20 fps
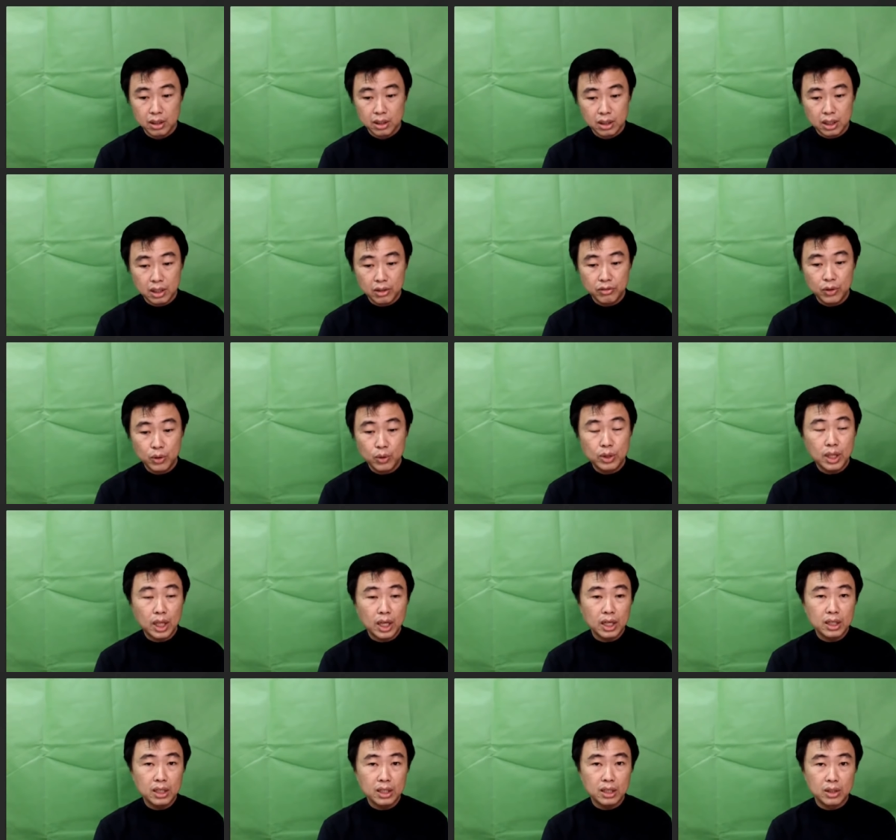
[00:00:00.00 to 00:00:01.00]
If you
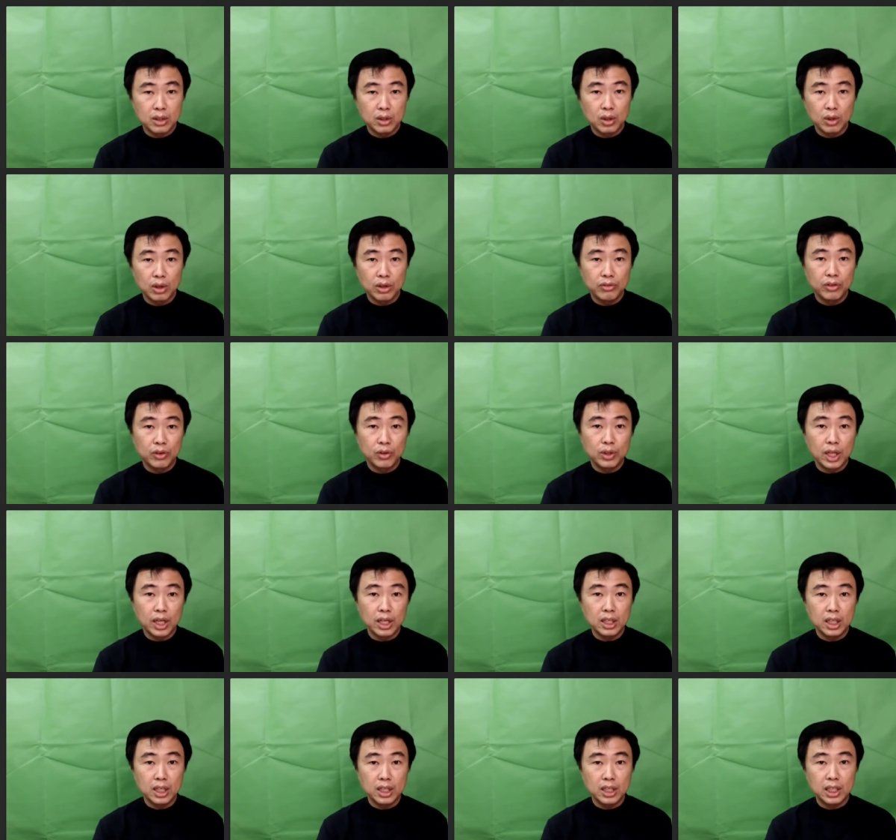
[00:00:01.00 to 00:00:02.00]
think you know, if you
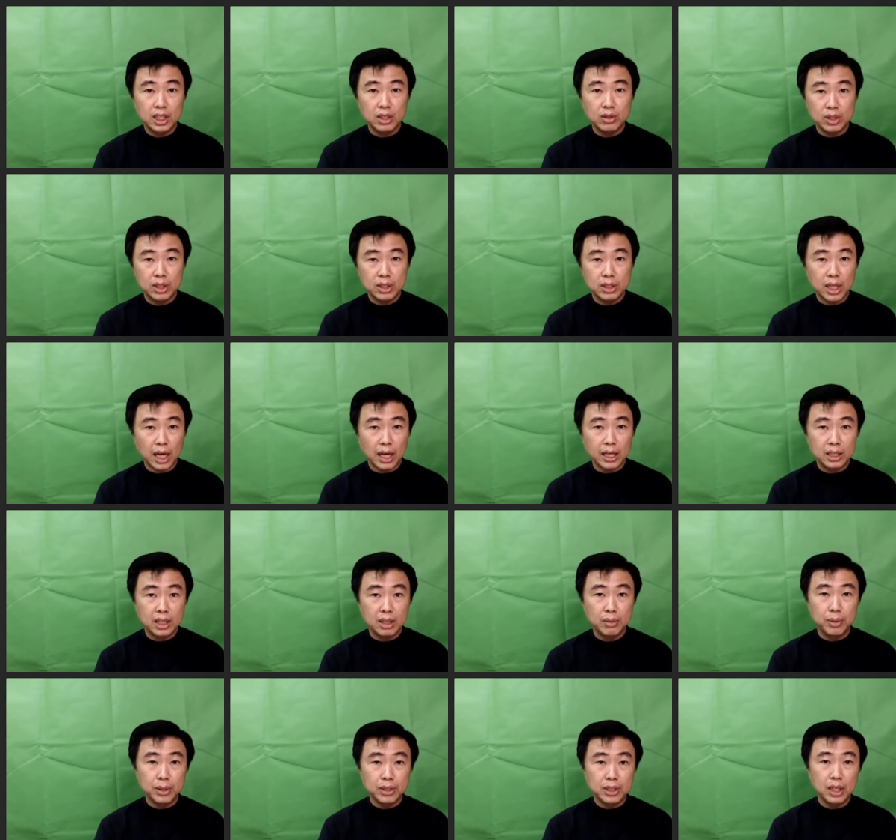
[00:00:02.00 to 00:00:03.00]
think the deal is ninety
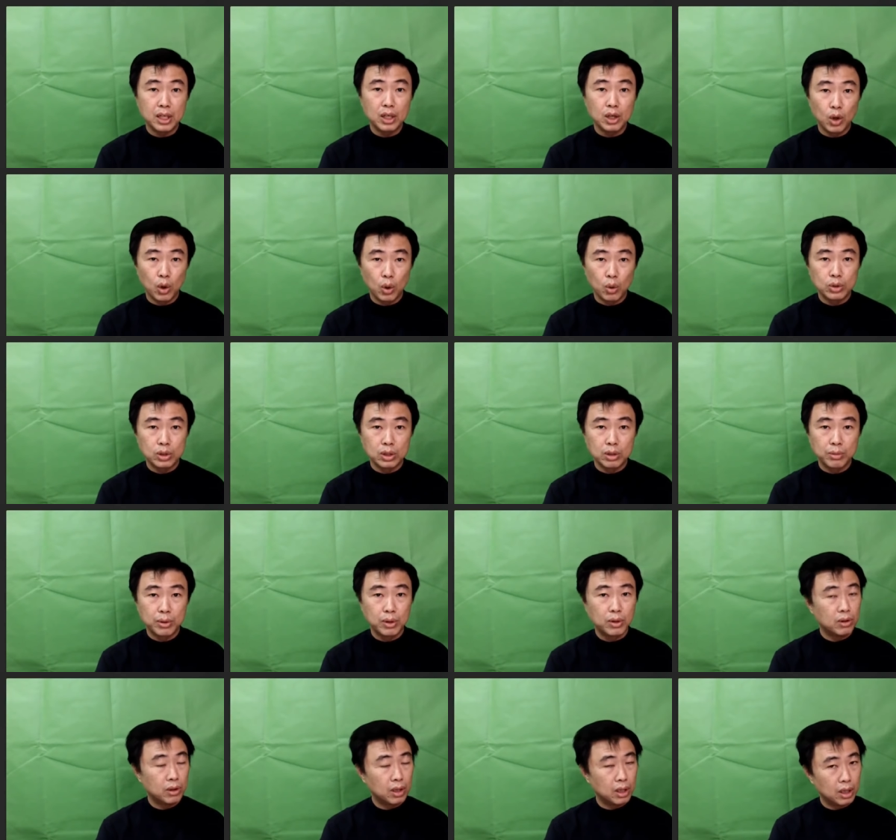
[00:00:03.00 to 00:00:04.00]
percent
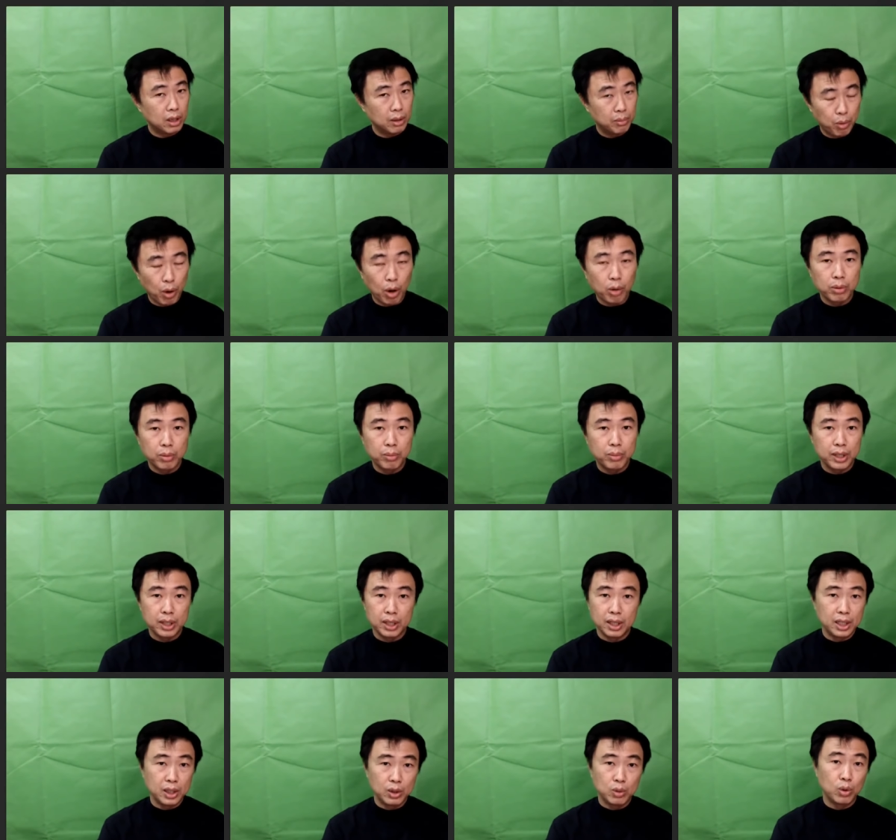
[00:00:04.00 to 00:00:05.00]
closable, uh, probably the
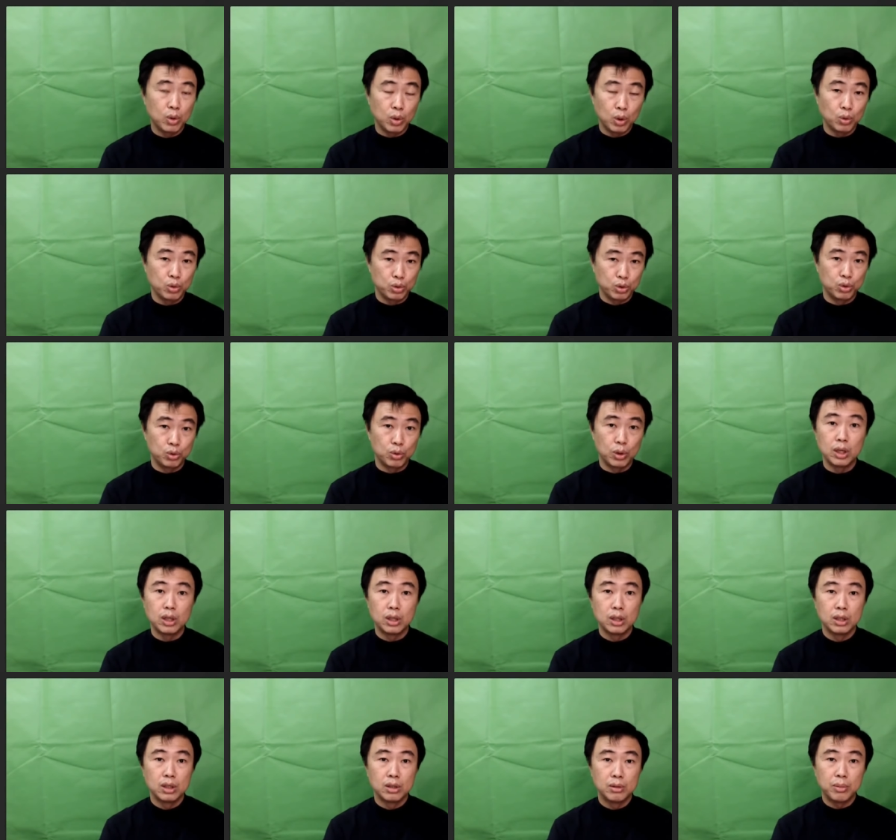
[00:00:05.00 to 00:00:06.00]
deal won't go through. Ah.
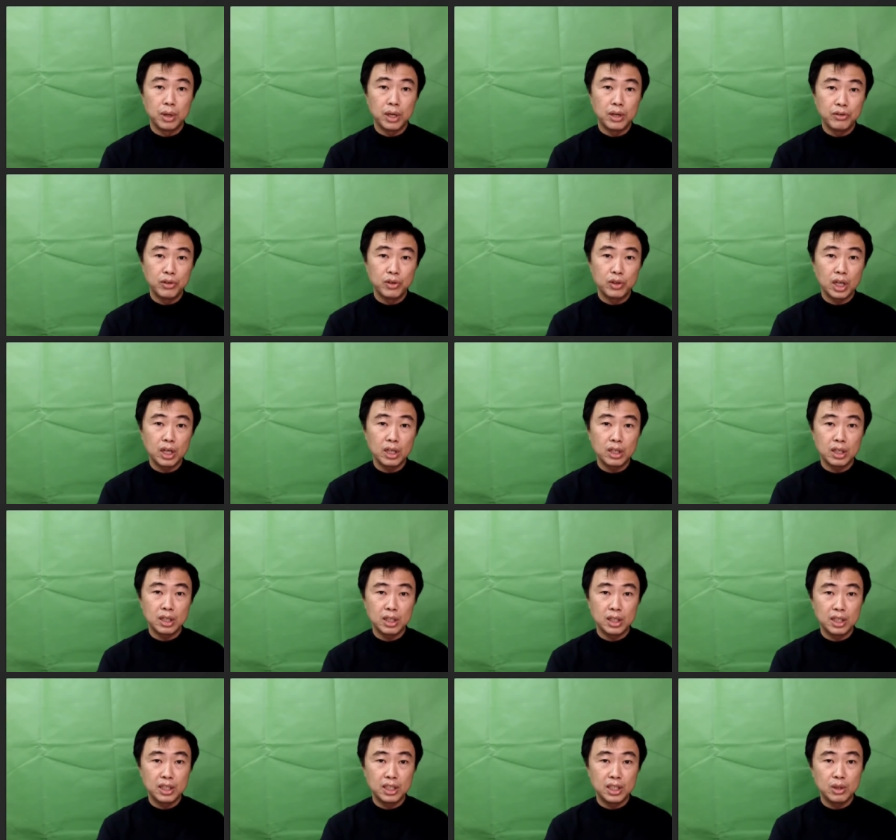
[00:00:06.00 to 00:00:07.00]
But if you think that
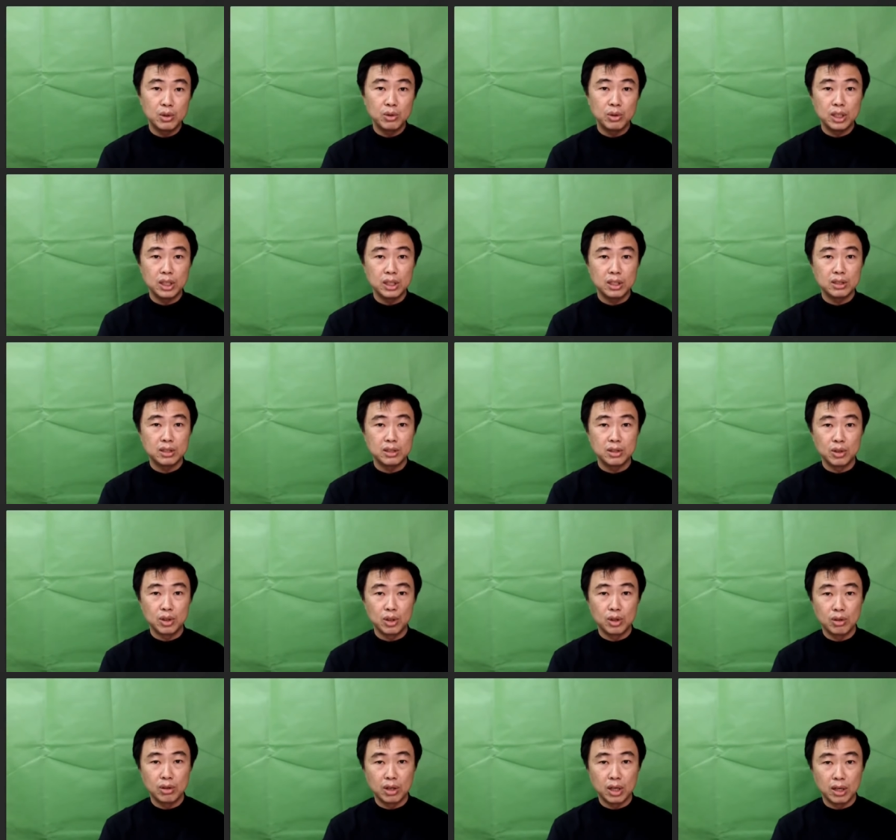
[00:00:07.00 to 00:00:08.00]
the deal is you
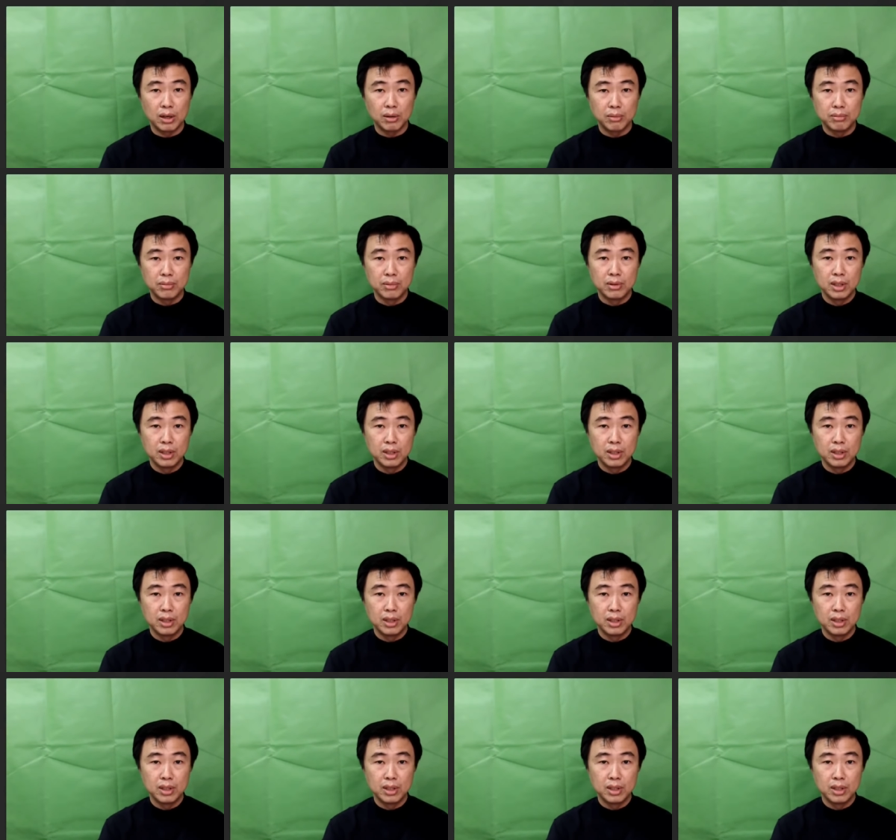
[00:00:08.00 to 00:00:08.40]
know um,